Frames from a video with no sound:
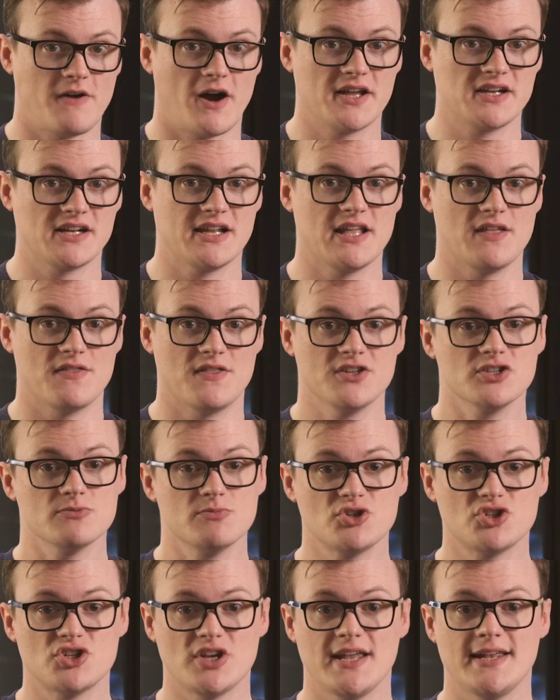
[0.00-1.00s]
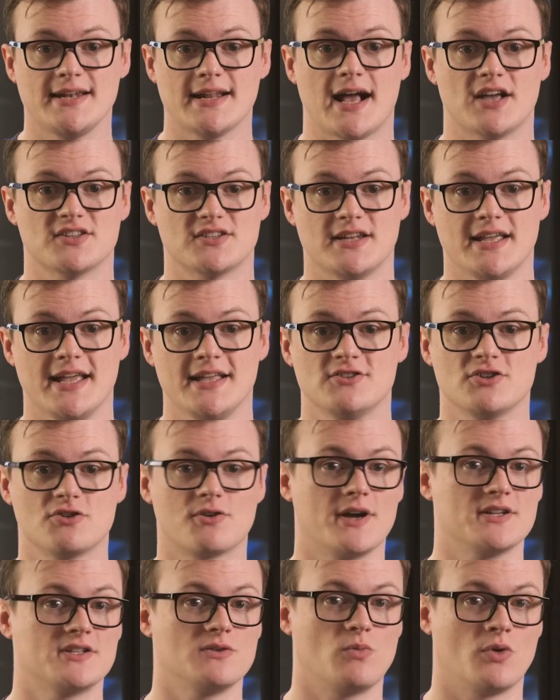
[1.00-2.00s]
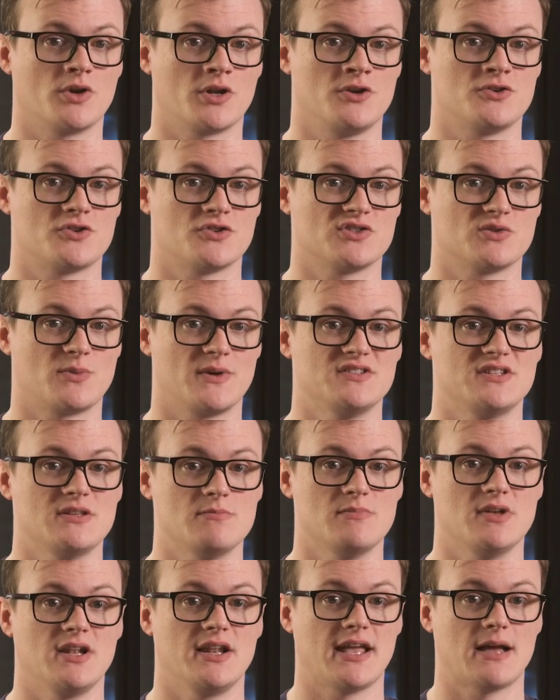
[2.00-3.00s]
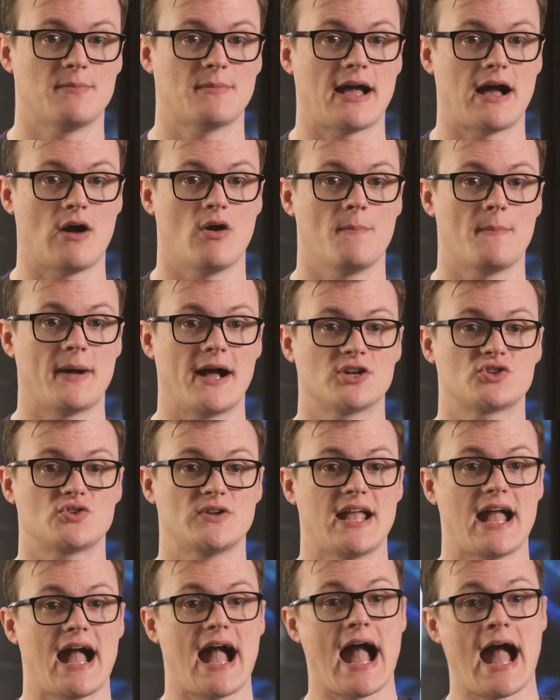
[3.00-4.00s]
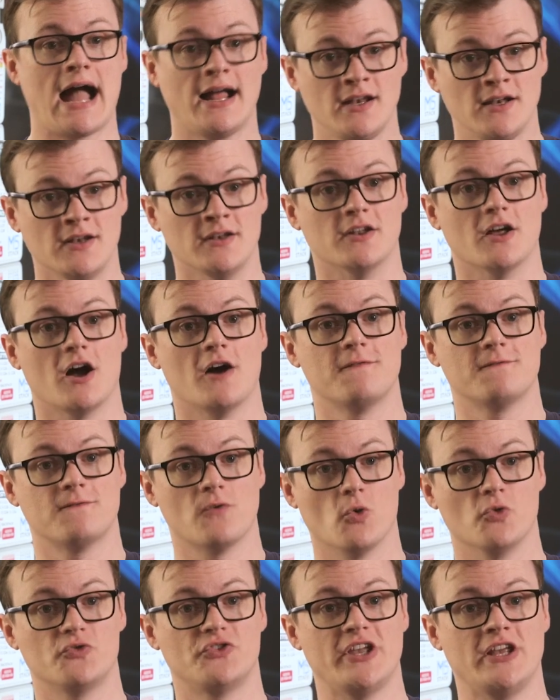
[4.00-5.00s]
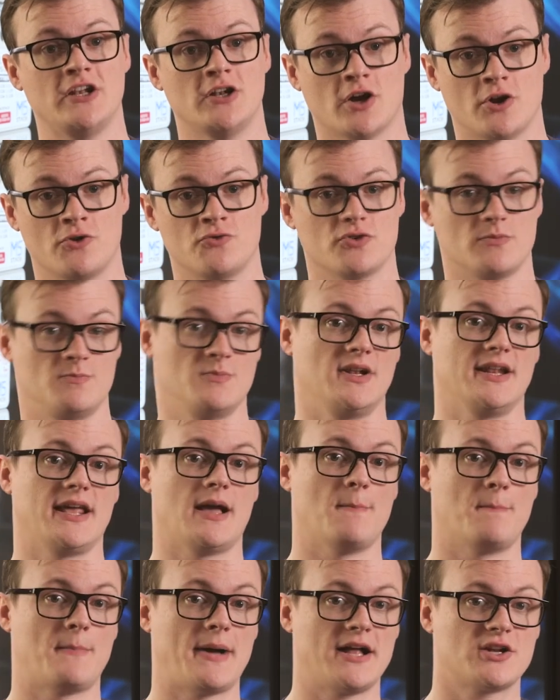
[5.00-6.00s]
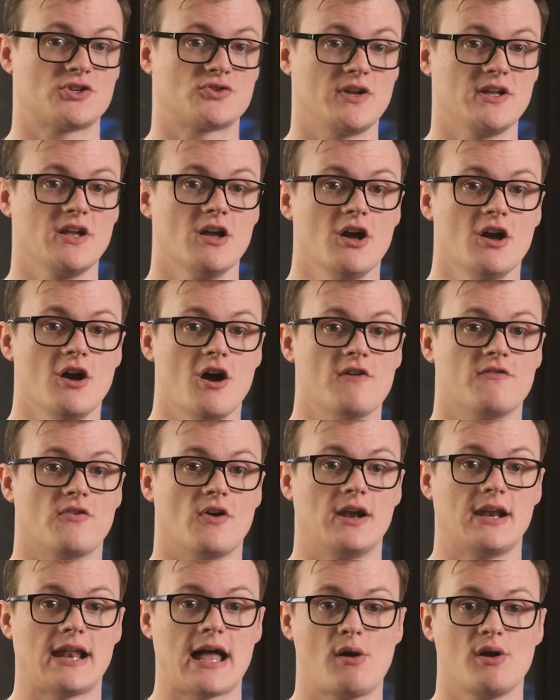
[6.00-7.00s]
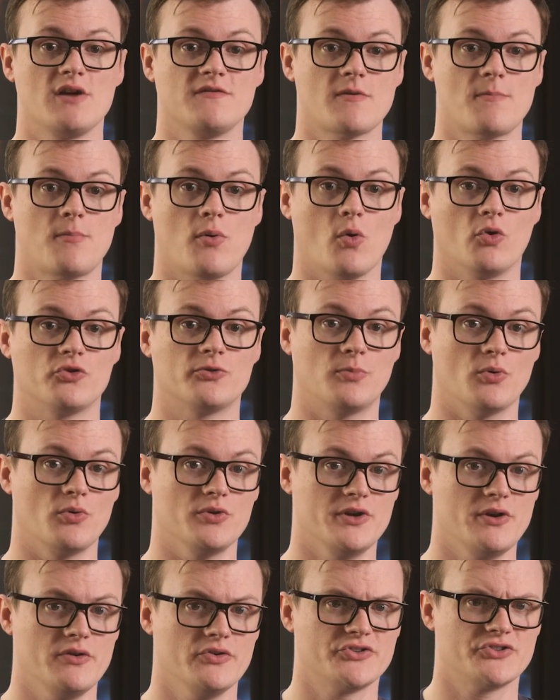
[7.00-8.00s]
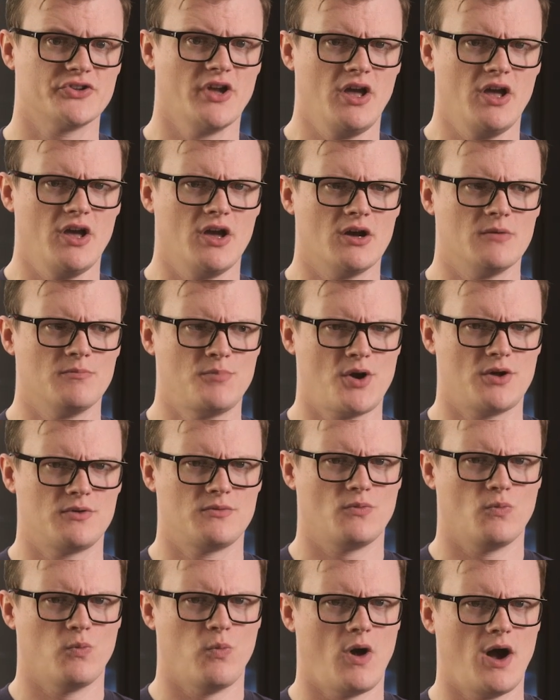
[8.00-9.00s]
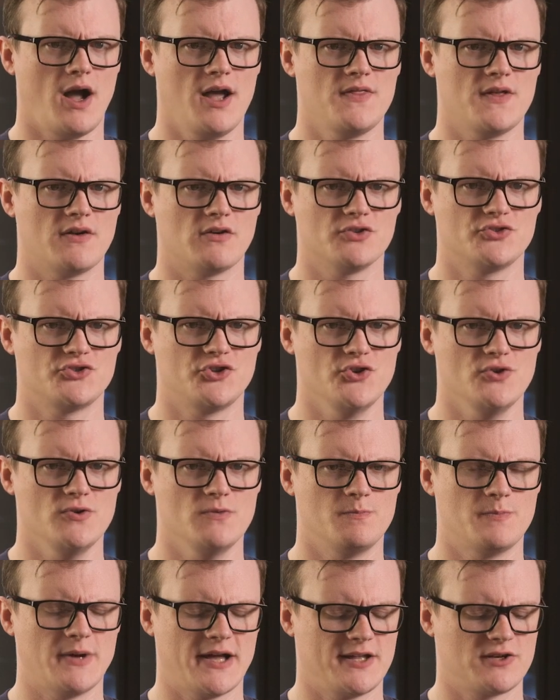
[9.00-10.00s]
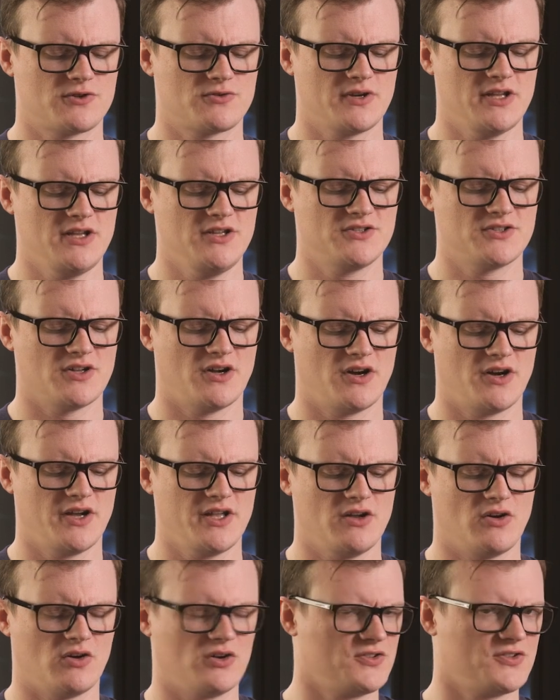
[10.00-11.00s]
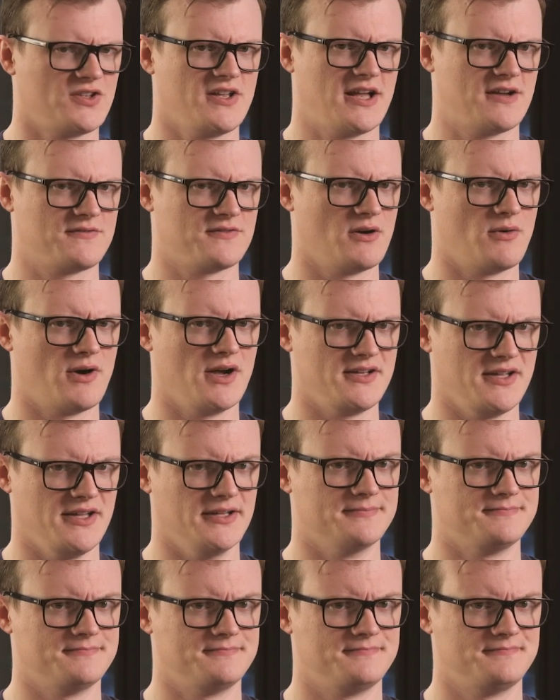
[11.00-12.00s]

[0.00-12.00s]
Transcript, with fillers: Finally, this machine has an integrated 120 milliamp hour battery and a 1400 milliamp battery for allowing for portable use, but why there are two batteries, I honestly have no idea.